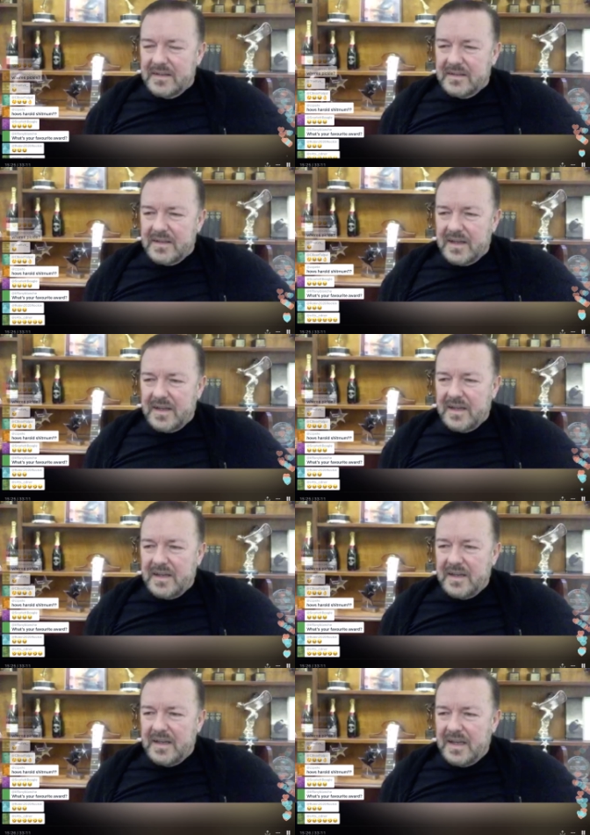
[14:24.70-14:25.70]

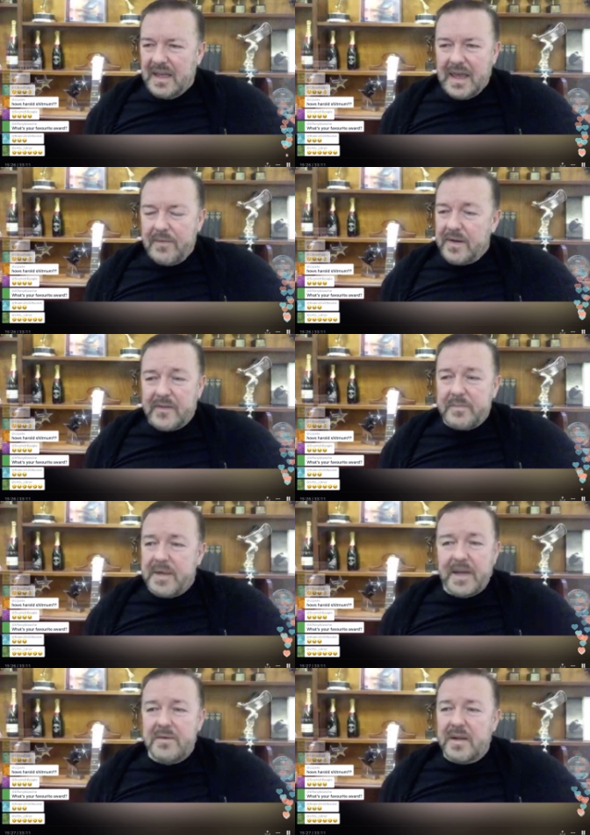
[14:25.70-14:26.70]
It would actually
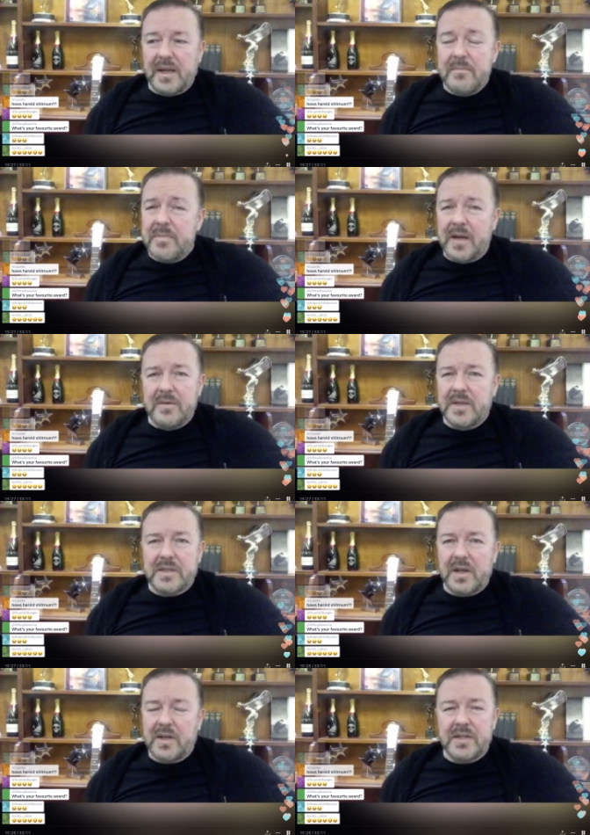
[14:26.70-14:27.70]
go Columbo because
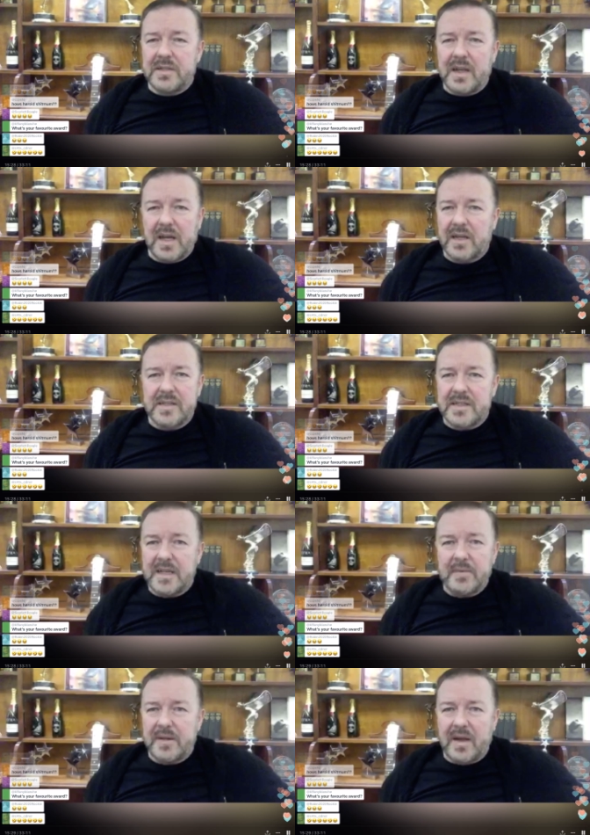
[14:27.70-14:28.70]
I couldn't sleep
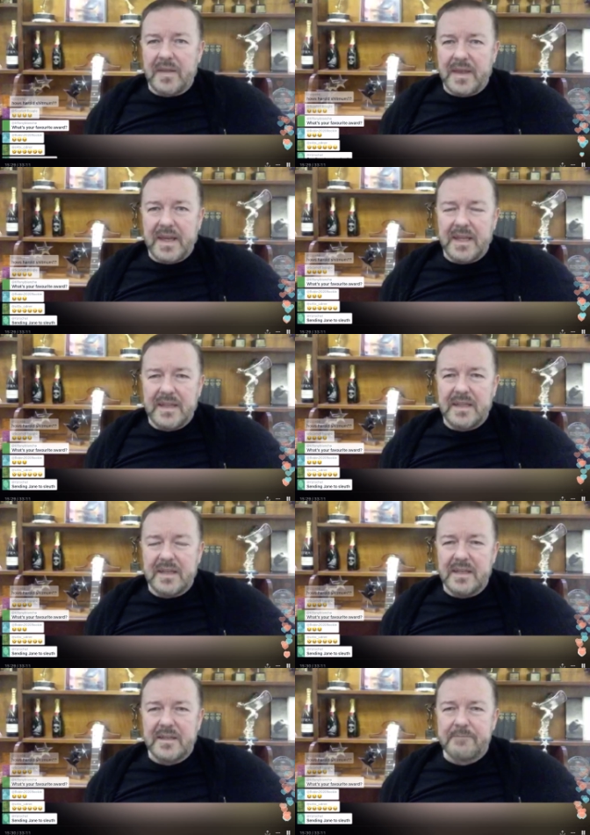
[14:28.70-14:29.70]
at night thinking
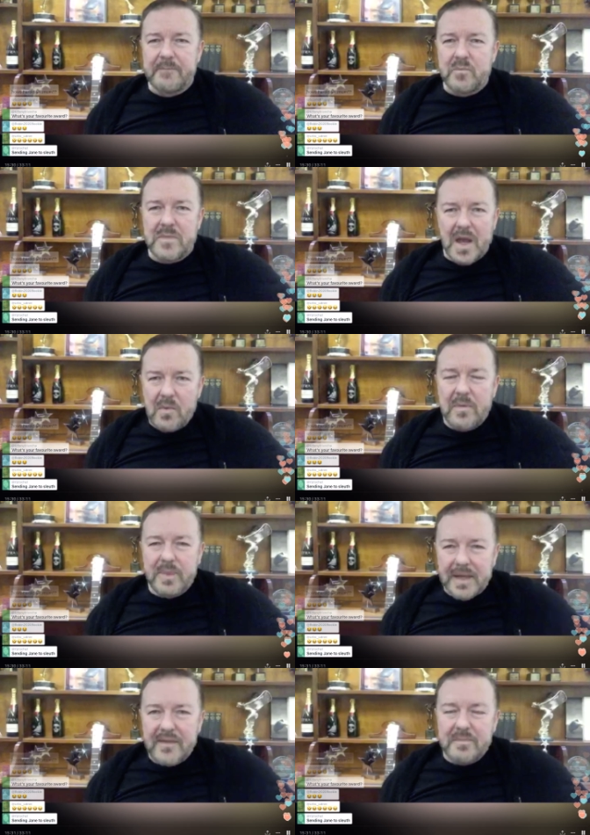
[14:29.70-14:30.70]
that no one
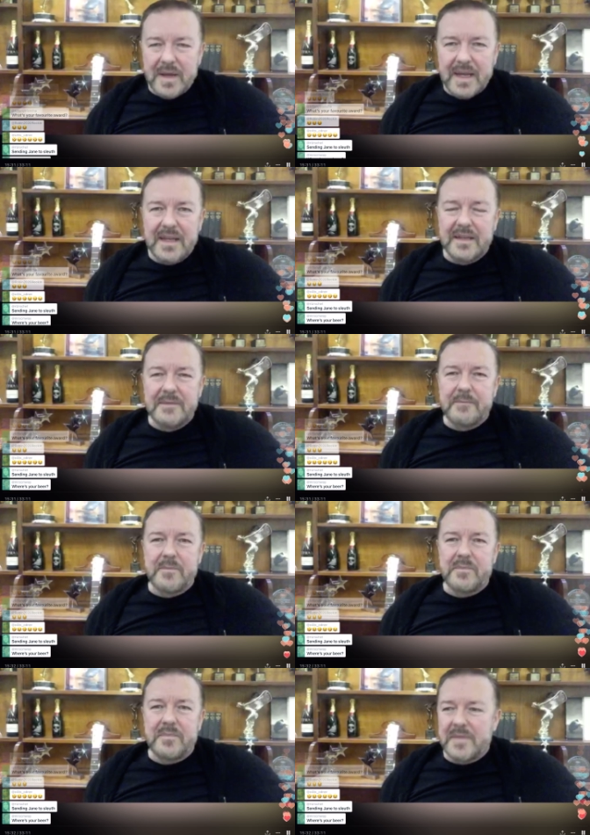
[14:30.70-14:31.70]
believed me.
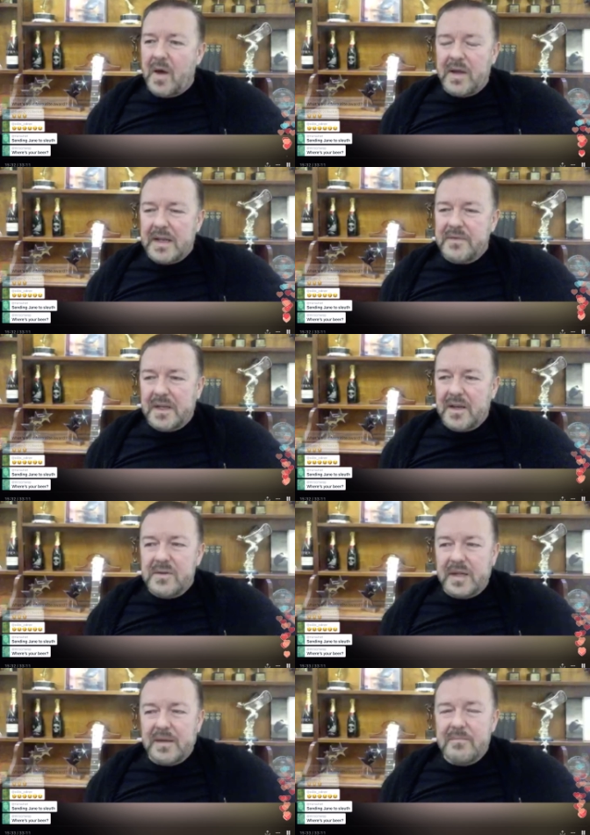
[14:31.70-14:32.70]
No, I'd have to go
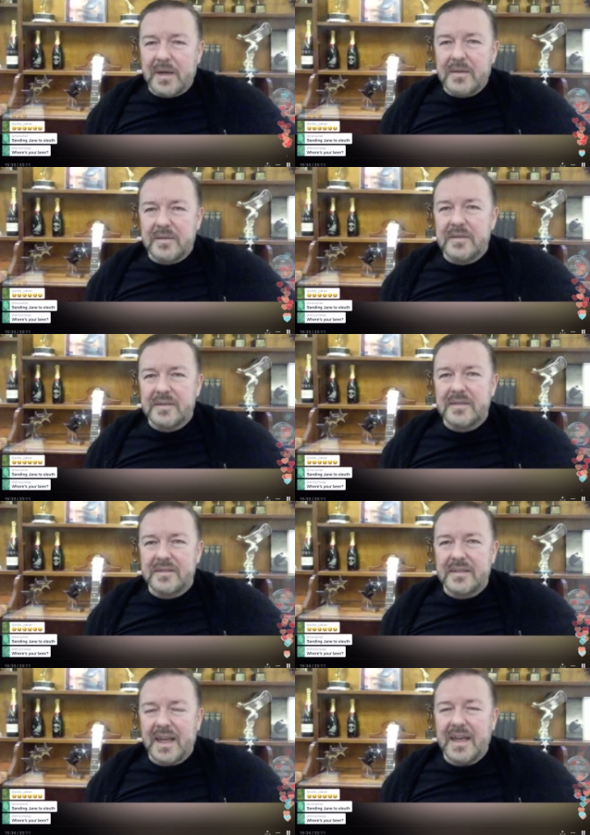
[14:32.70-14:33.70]
Columbo.
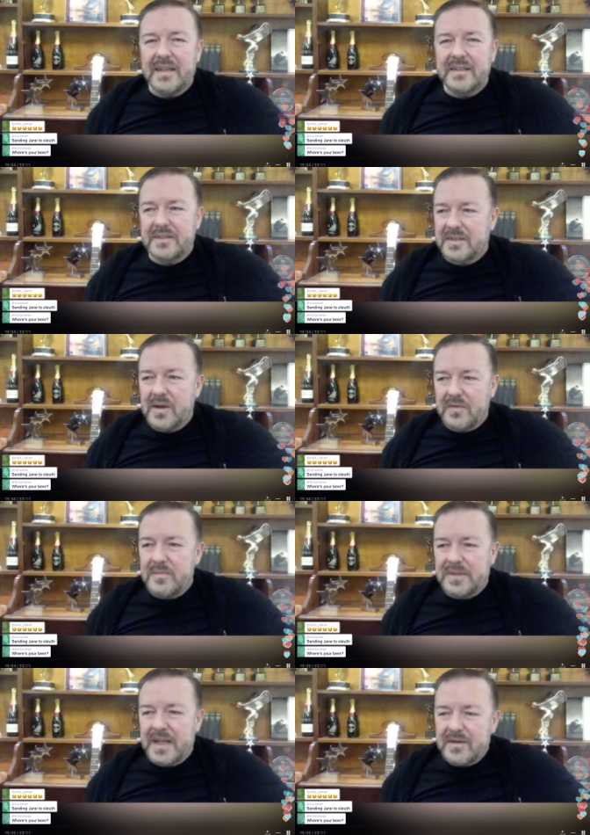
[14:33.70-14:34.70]
Yeah, solve it
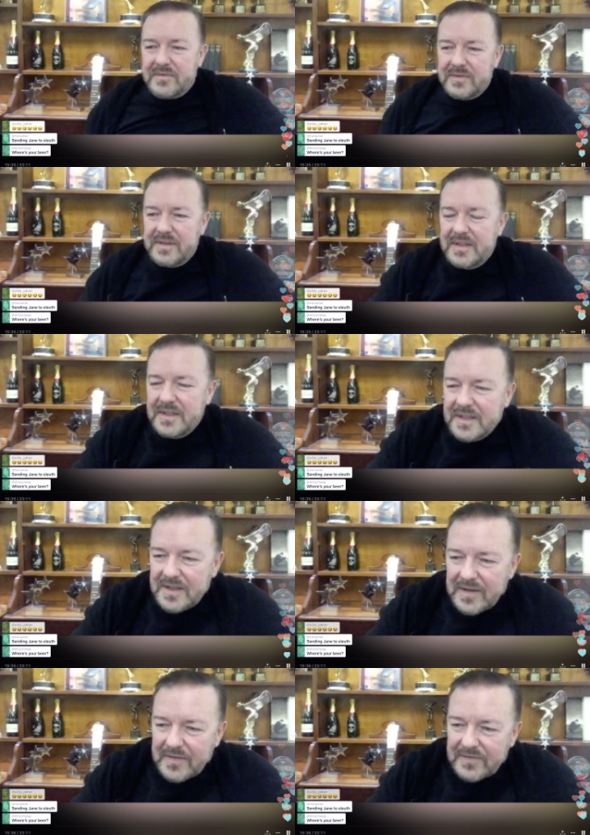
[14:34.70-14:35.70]
myself.
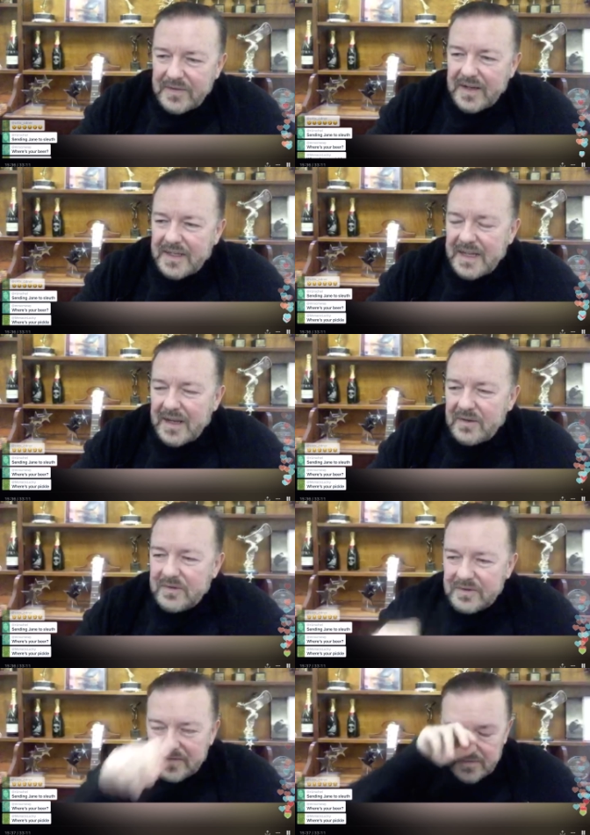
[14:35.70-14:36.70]
Fucking
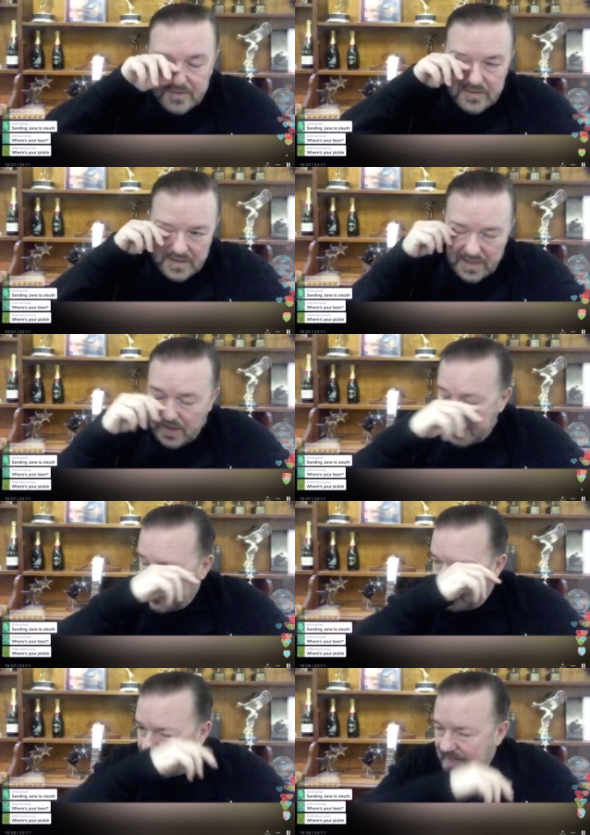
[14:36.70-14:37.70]
hell. Now I end
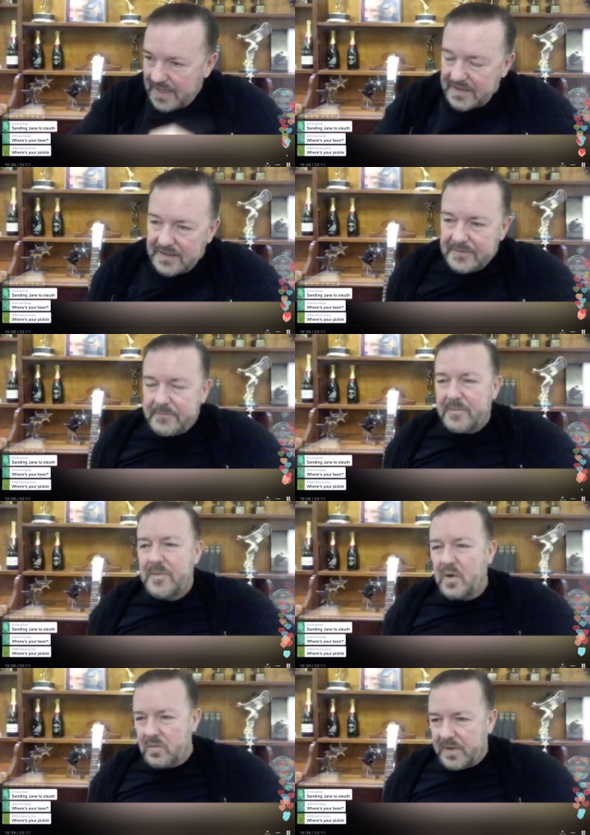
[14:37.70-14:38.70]
up dead.
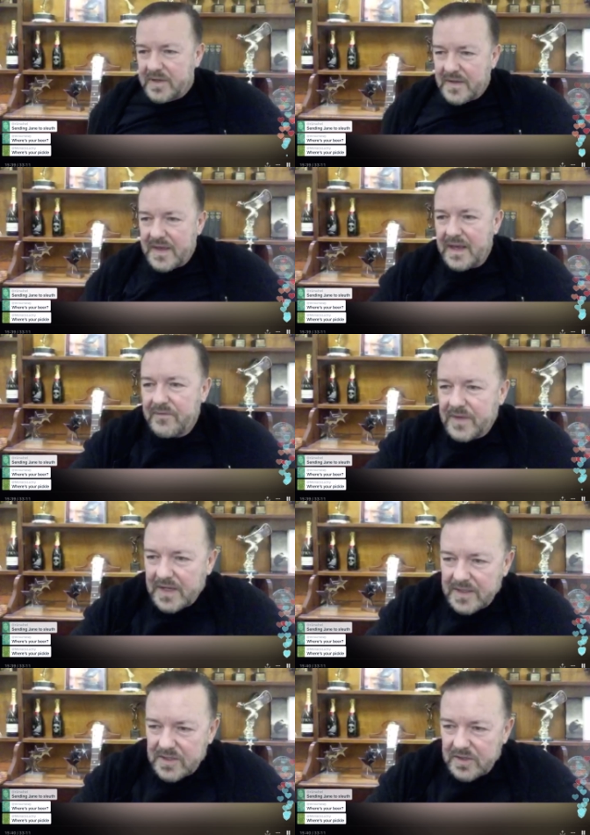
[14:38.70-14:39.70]
All because of that
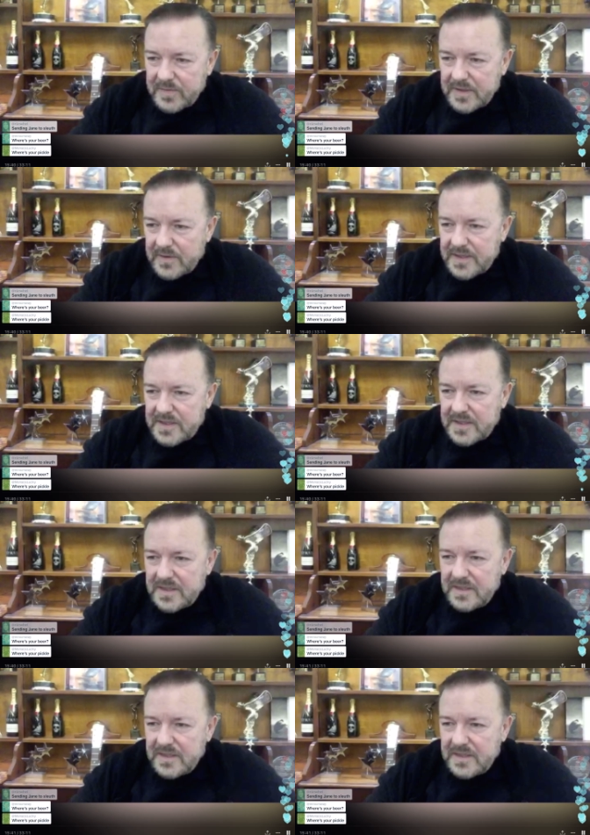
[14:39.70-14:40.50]
fucking stupid question